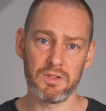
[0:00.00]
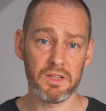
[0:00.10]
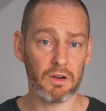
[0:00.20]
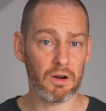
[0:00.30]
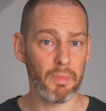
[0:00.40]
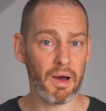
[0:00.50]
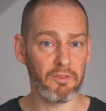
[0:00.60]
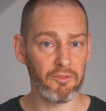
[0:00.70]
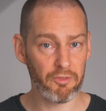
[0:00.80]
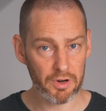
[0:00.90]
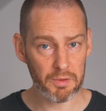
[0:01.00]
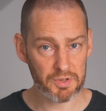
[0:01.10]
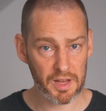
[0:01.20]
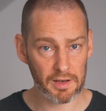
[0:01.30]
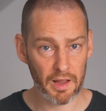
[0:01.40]
these are about
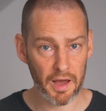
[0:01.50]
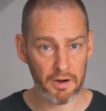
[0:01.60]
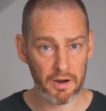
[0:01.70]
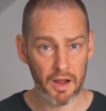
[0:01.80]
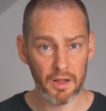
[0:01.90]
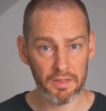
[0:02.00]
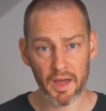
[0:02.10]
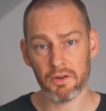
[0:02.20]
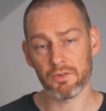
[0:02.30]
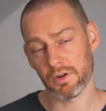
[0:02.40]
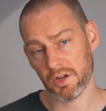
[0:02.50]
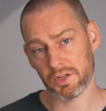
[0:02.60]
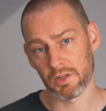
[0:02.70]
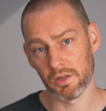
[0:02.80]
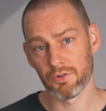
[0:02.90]
40% lighter than
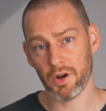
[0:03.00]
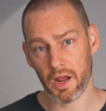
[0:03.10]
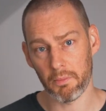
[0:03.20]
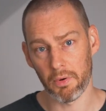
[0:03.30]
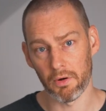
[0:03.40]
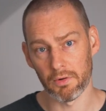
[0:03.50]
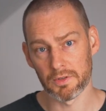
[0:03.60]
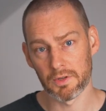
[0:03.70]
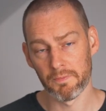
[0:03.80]
traditional trekking poles.